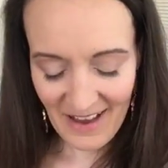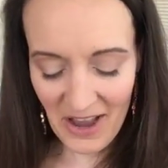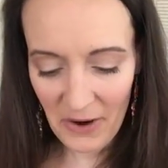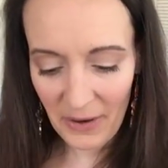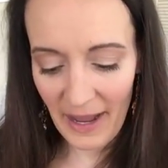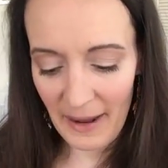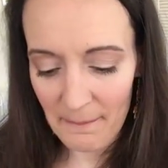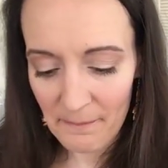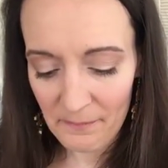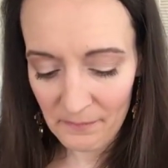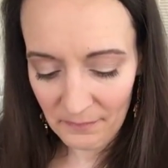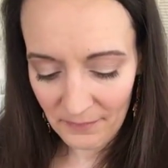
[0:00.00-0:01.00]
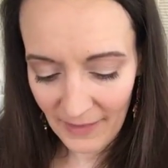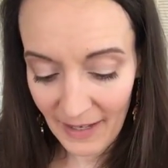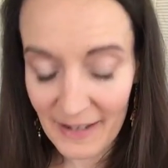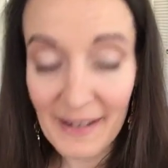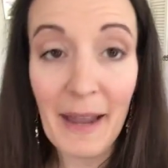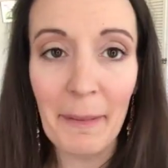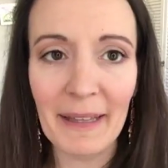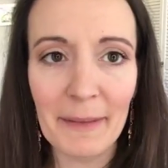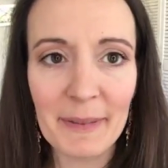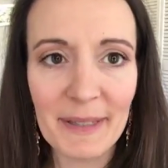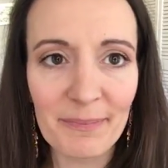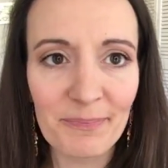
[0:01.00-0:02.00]
Okay, now my
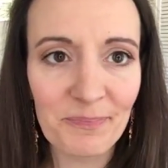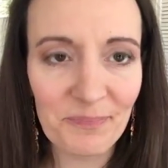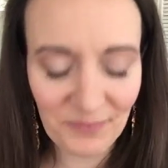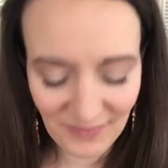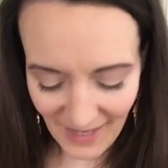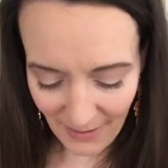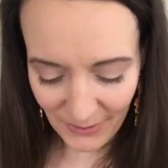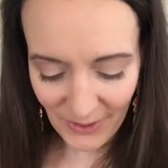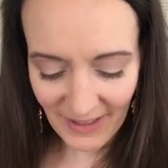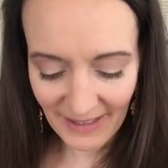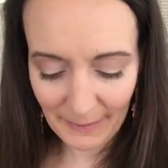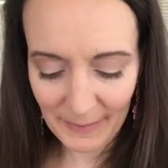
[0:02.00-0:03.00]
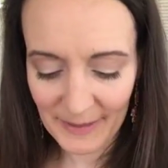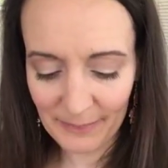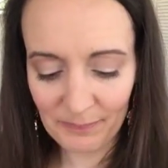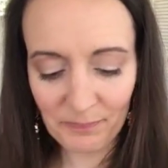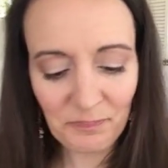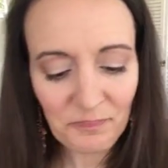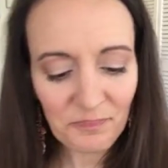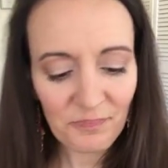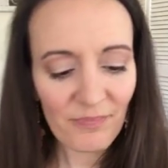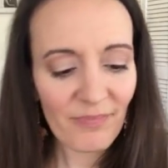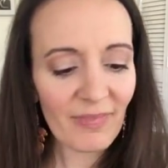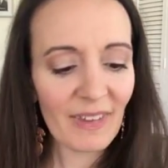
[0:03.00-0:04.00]
lips. Now we'll do the lips.
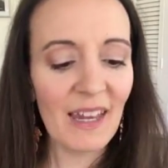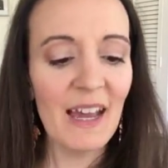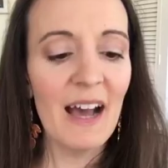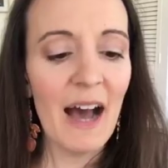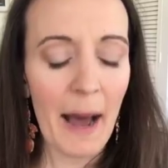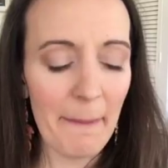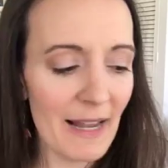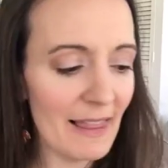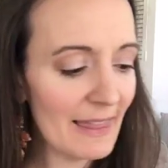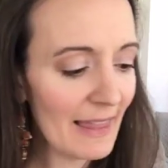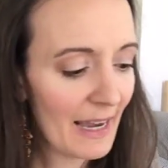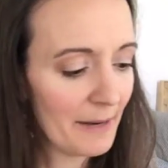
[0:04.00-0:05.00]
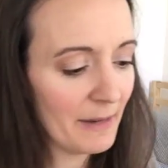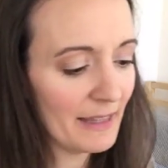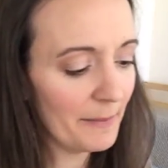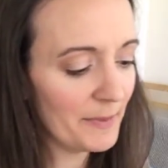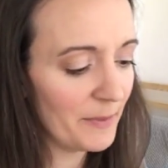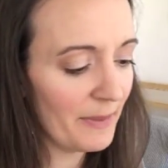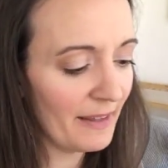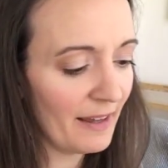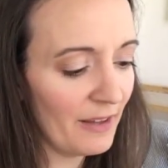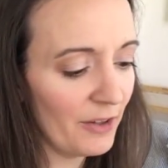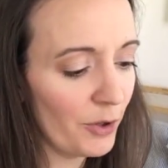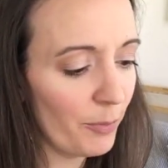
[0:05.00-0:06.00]
I'm gonna line my lips with the
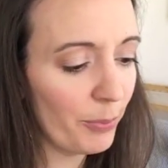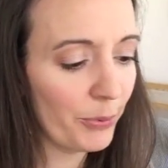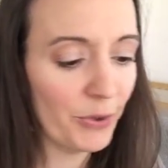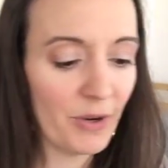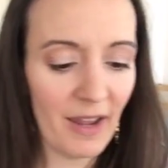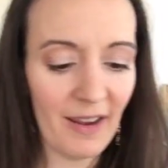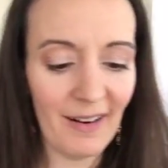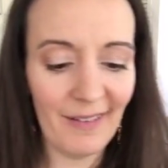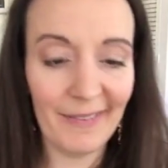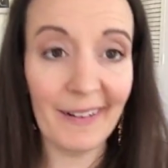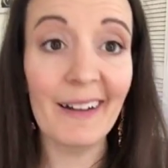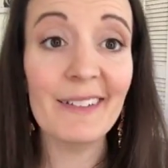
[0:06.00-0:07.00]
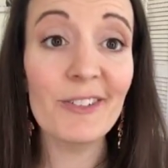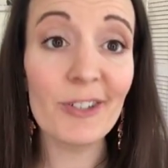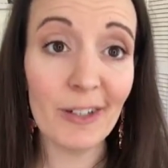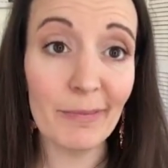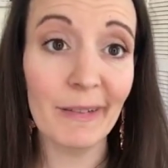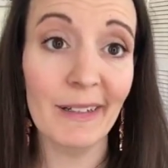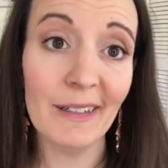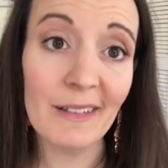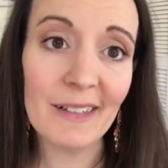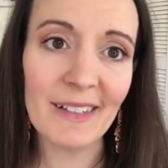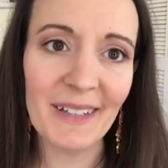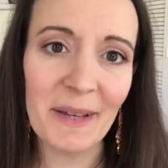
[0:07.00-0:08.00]
color Prudent, and I forgot to sharpen
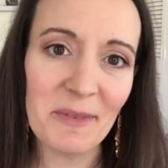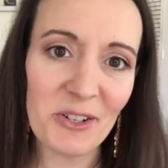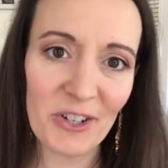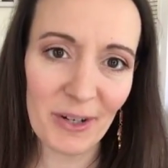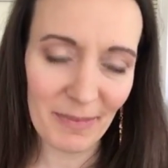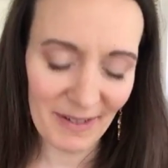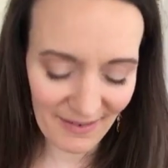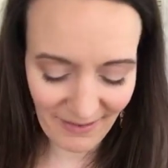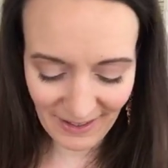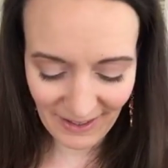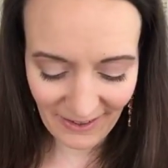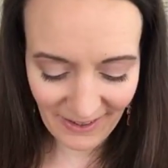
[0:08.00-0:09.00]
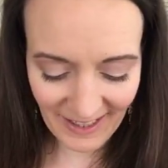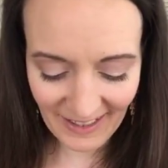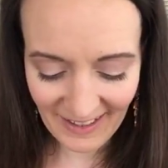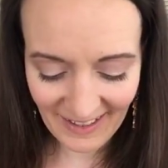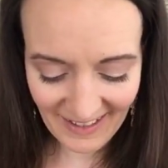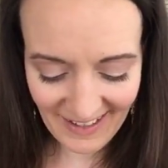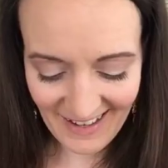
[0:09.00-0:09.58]
it, so let me sharpen it really quick.